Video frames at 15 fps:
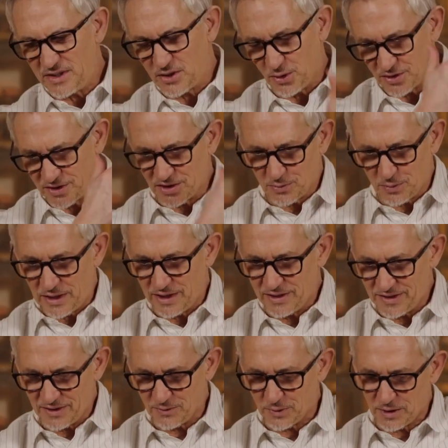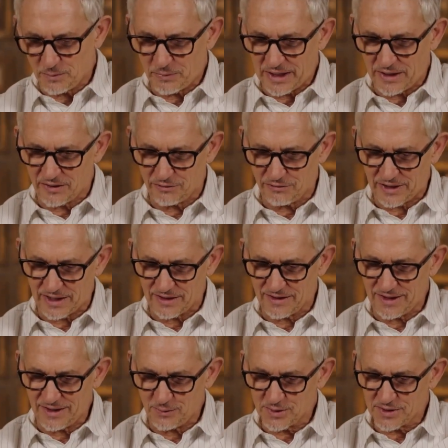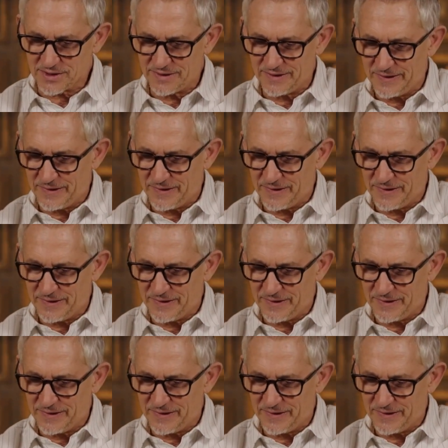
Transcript: talked as well, didn't we, about the fact that it was